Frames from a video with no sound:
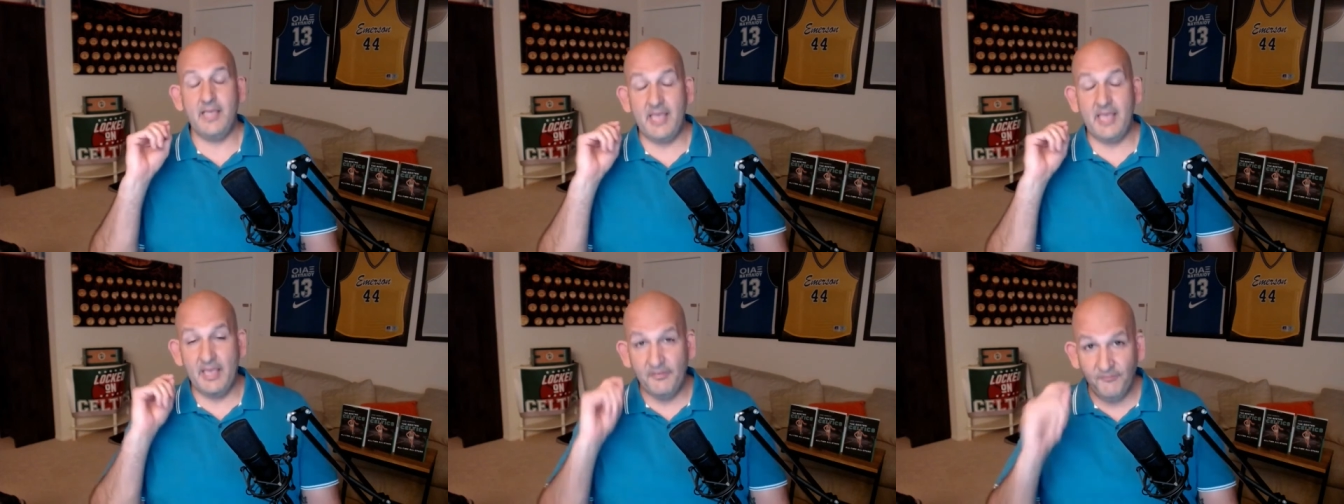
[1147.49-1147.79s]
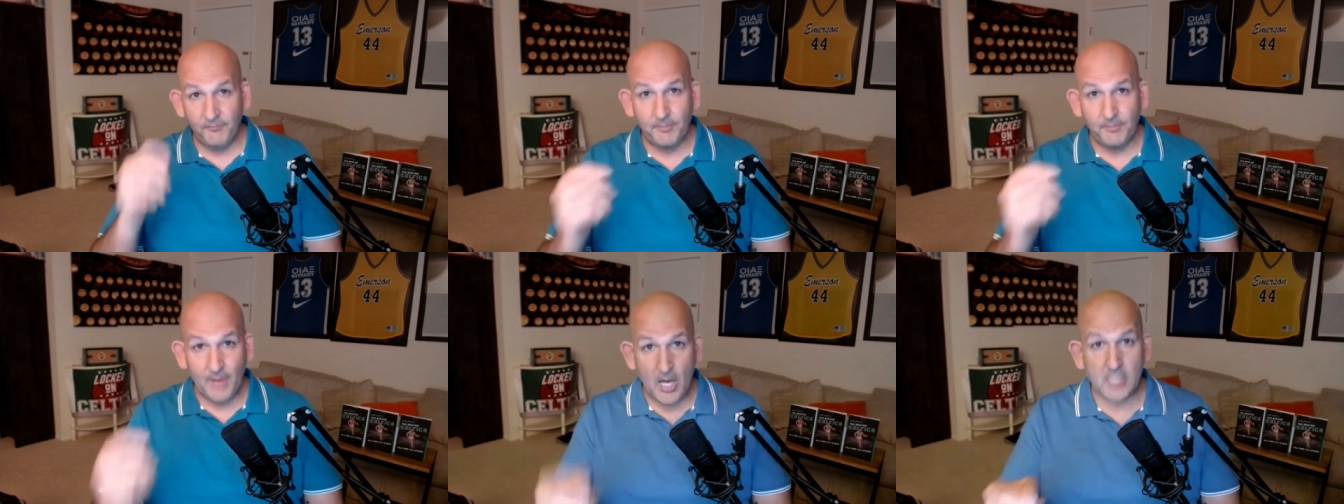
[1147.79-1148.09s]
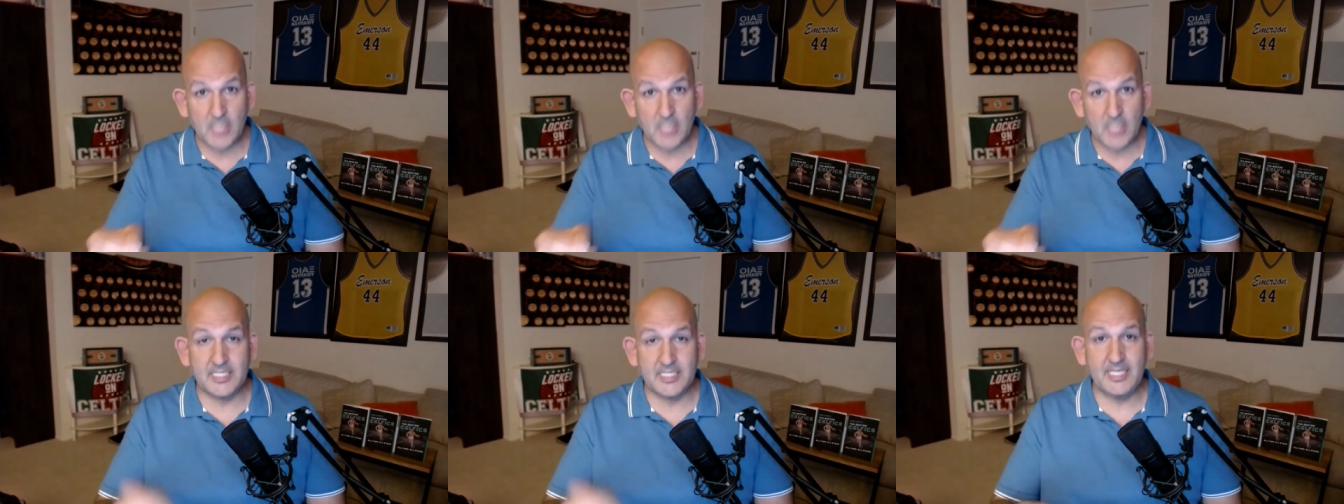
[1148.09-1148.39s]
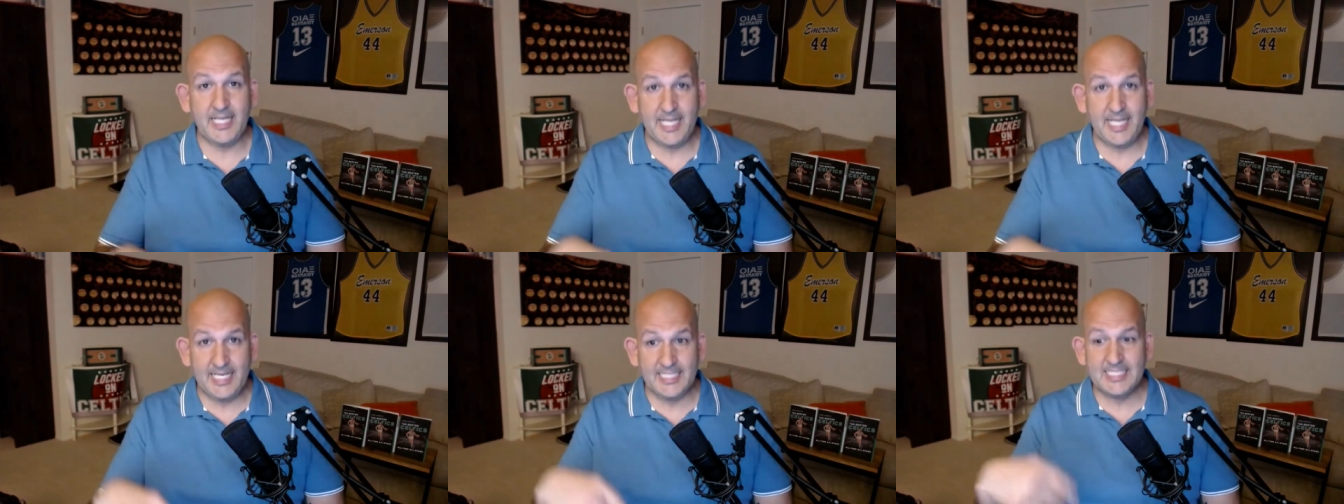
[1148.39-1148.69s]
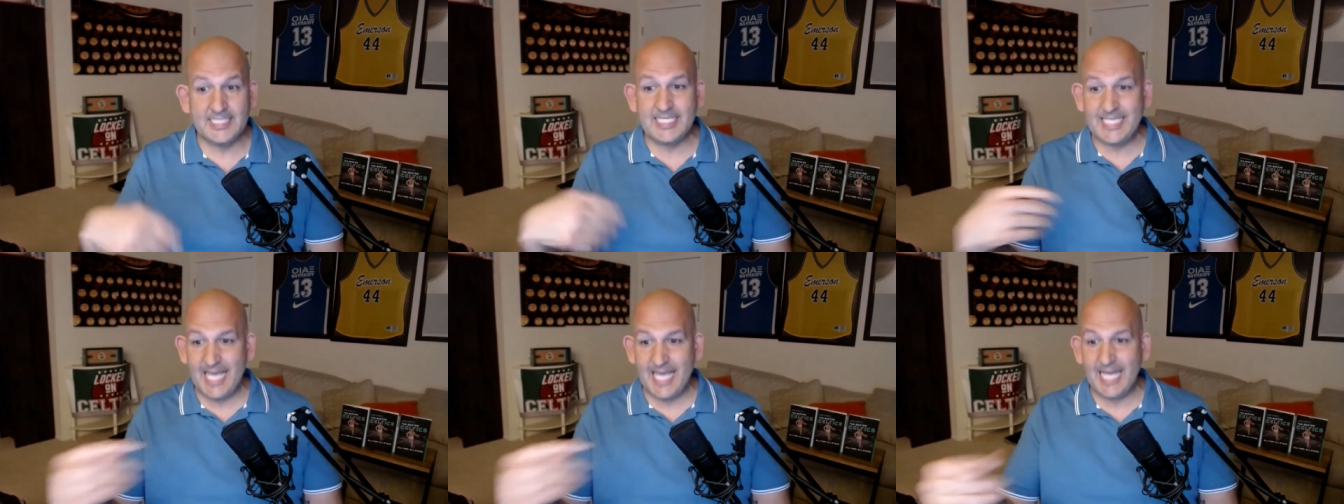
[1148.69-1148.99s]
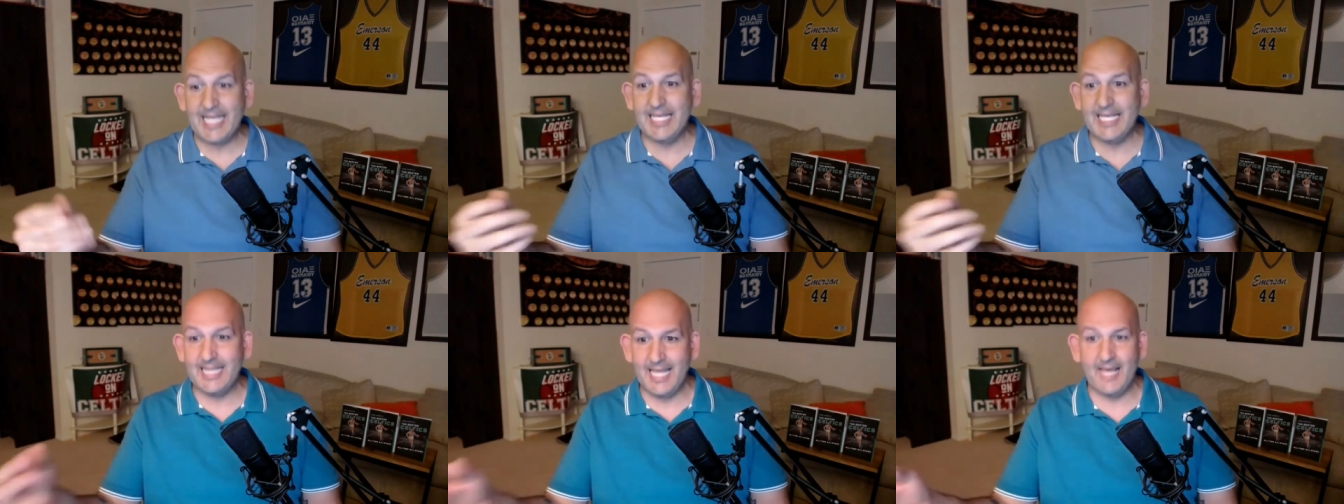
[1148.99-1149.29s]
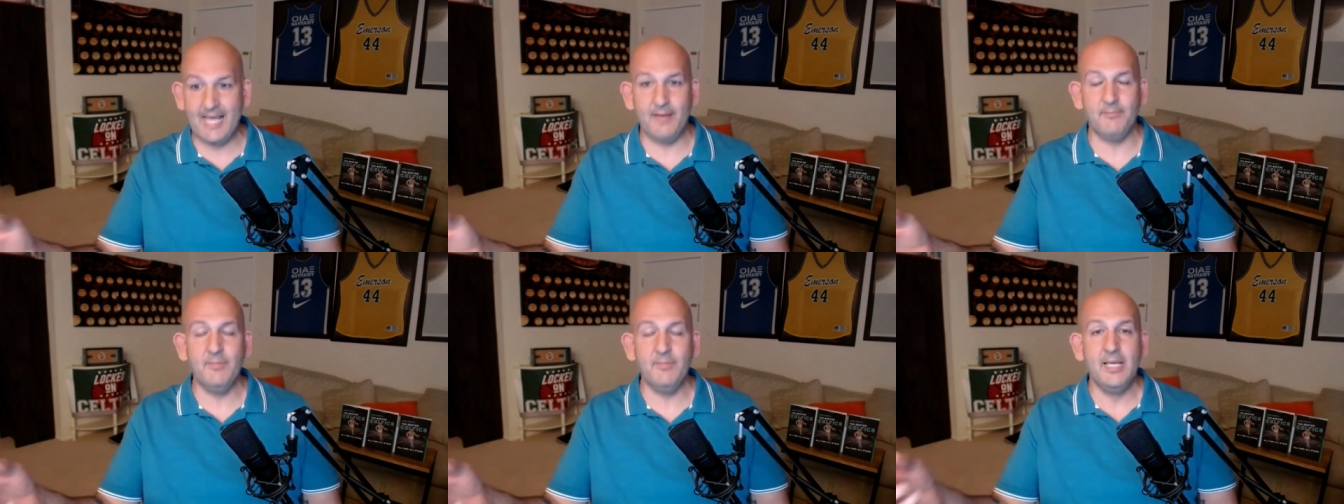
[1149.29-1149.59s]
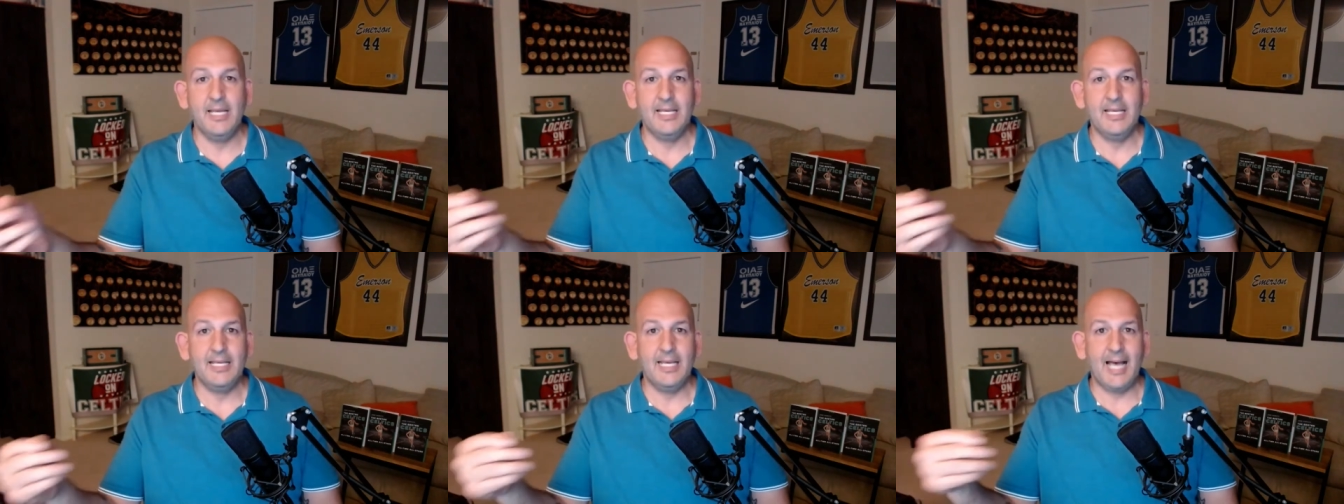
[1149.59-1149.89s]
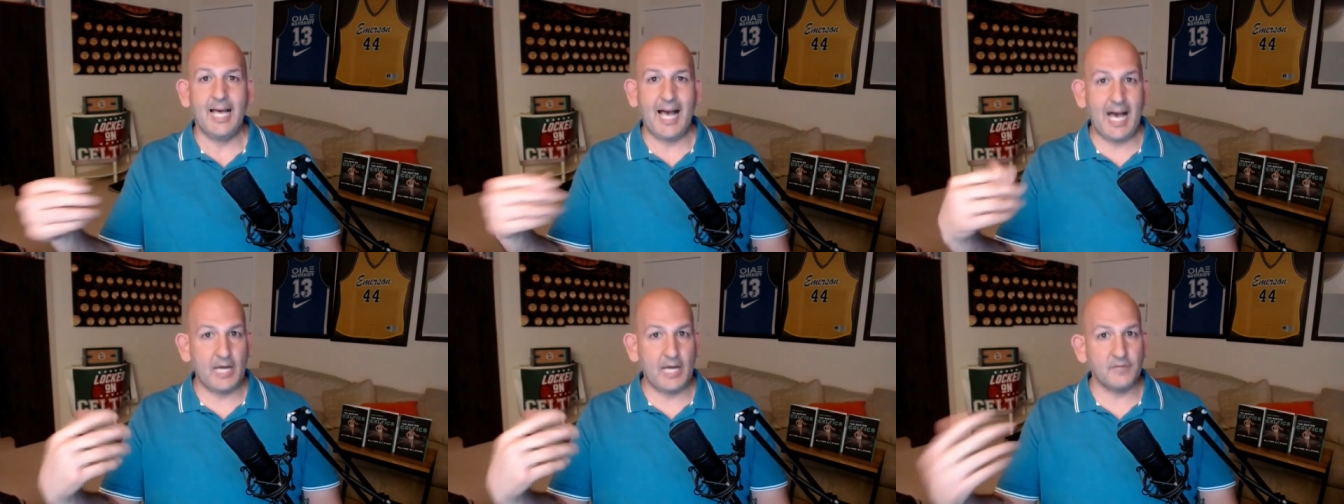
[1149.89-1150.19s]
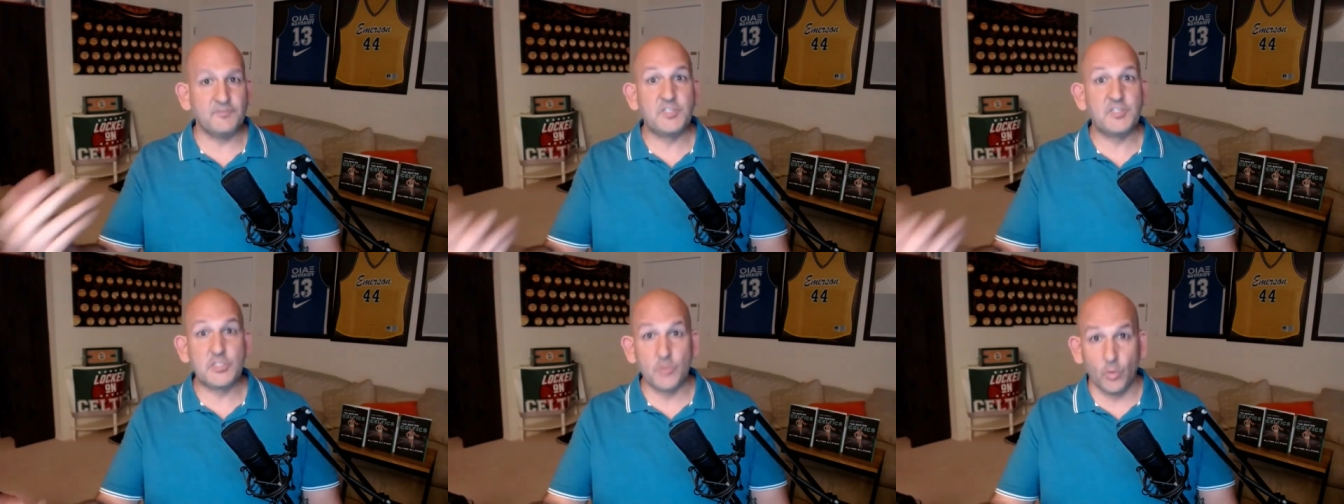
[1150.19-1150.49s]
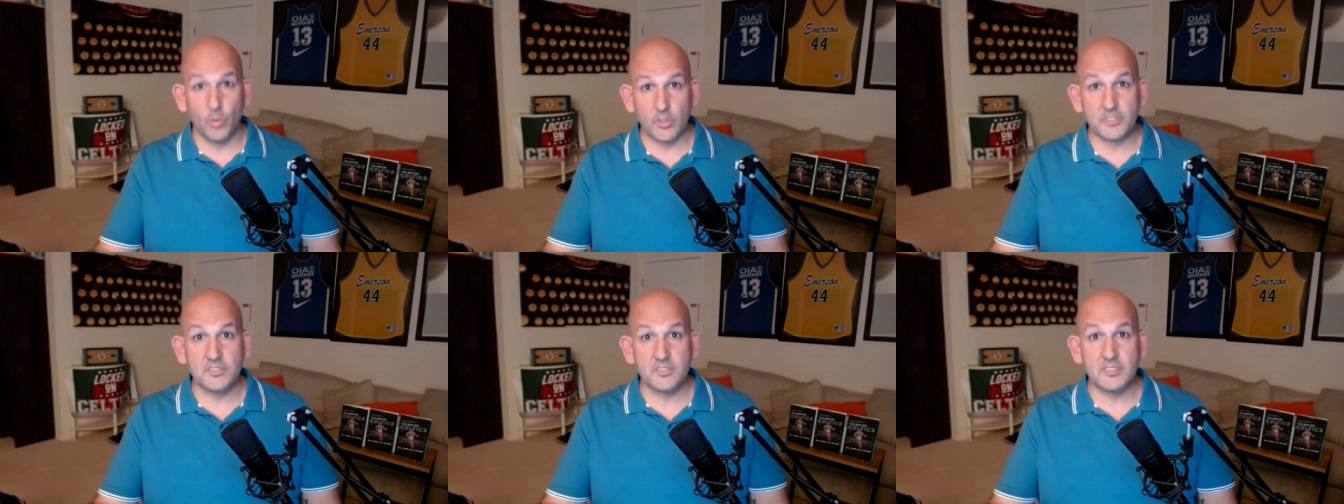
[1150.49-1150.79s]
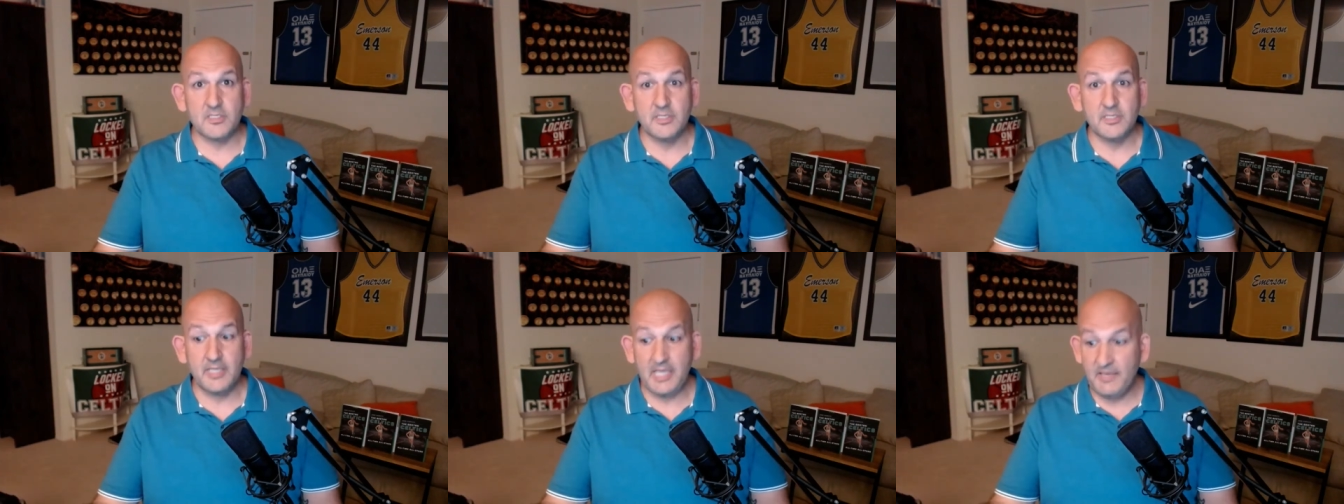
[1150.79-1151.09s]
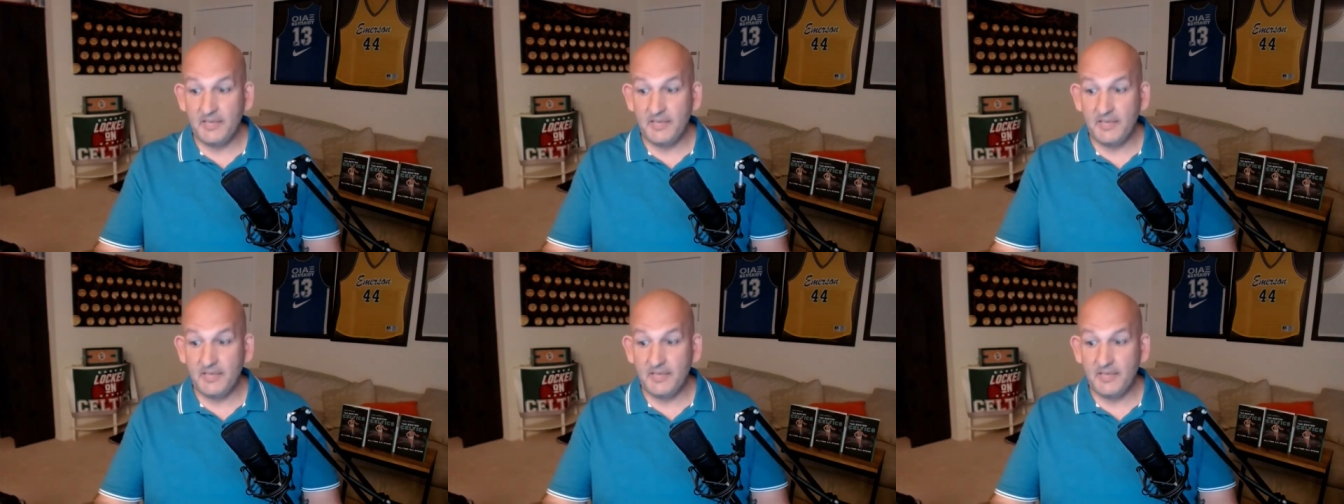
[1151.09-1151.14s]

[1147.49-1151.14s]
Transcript: if Boston is getting them out of sorts,